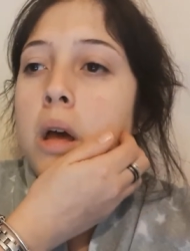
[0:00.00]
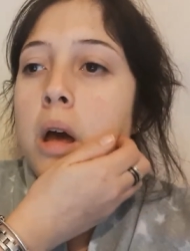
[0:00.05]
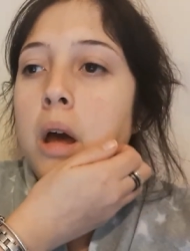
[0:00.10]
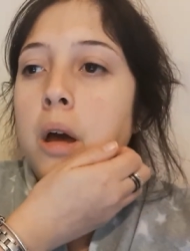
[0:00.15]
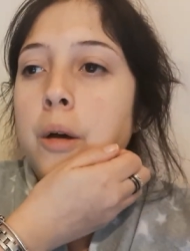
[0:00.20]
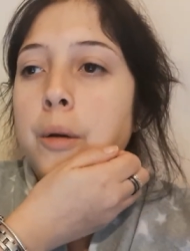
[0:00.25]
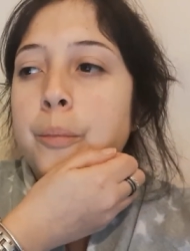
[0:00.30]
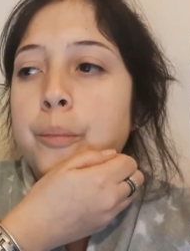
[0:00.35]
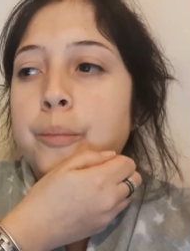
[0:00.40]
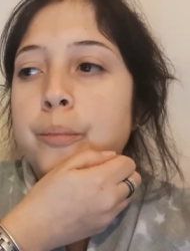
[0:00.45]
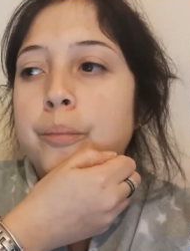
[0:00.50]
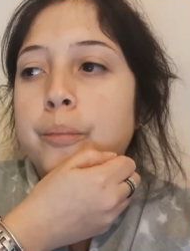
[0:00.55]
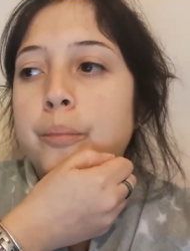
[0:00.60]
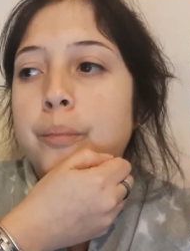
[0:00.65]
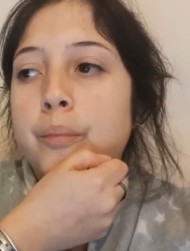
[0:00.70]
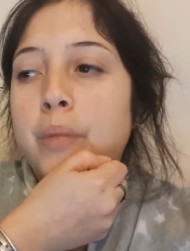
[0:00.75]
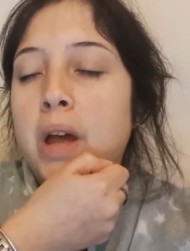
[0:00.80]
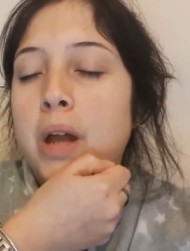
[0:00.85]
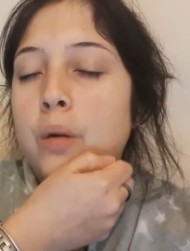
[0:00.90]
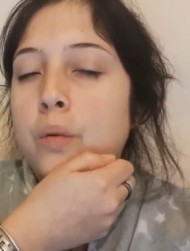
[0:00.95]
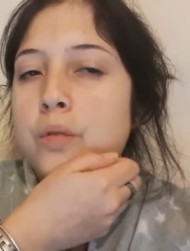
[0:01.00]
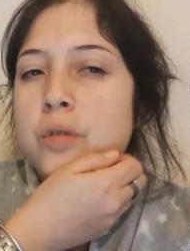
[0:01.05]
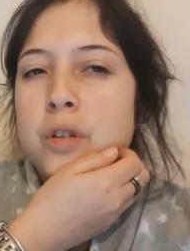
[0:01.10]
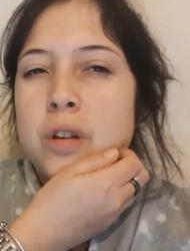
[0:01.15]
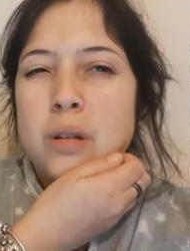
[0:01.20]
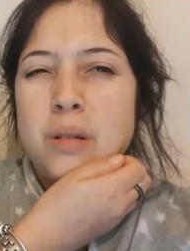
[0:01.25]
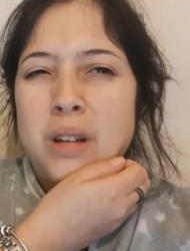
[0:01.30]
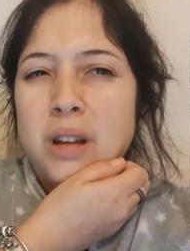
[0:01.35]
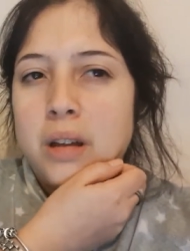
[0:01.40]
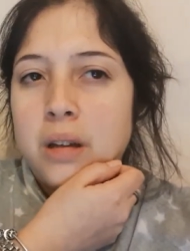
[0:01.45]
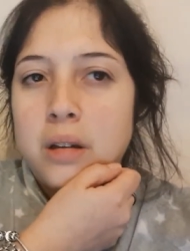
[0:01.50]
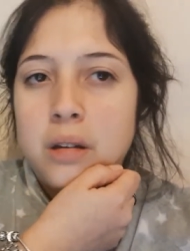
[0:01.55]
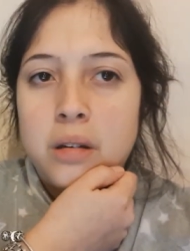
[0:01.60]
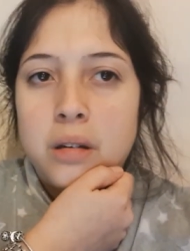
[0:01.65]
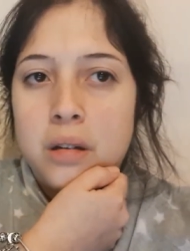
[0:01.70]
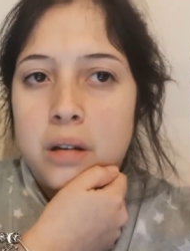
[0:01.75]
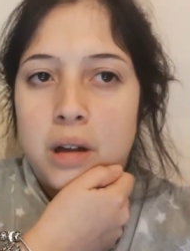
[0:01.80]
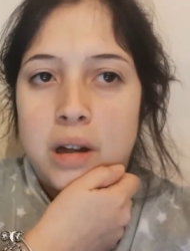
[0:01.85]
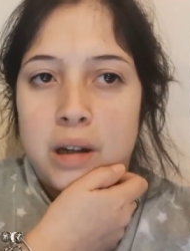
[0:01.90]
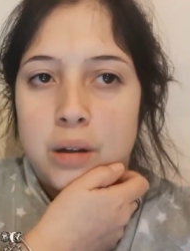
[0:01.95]
And also like
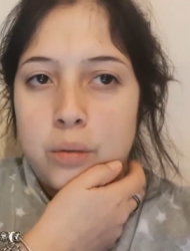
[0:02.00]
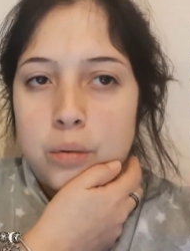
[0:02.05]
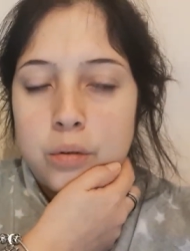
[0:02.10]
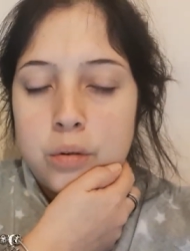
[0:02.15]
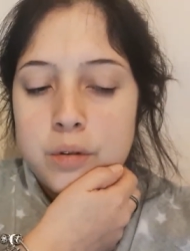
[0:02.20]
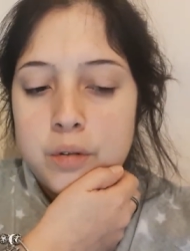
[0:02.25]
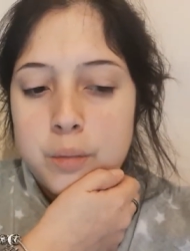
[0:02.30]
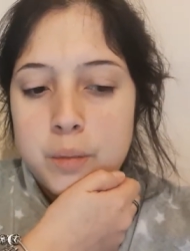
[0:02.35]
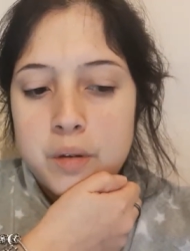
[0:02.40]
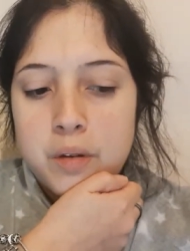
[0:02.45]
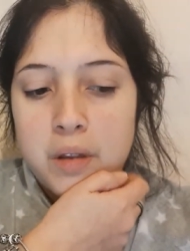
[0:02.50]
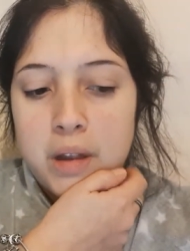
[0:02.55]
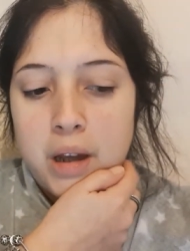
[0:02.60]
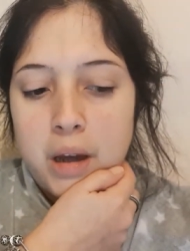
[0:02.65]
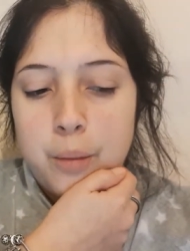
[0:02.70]
a little Christmas thing.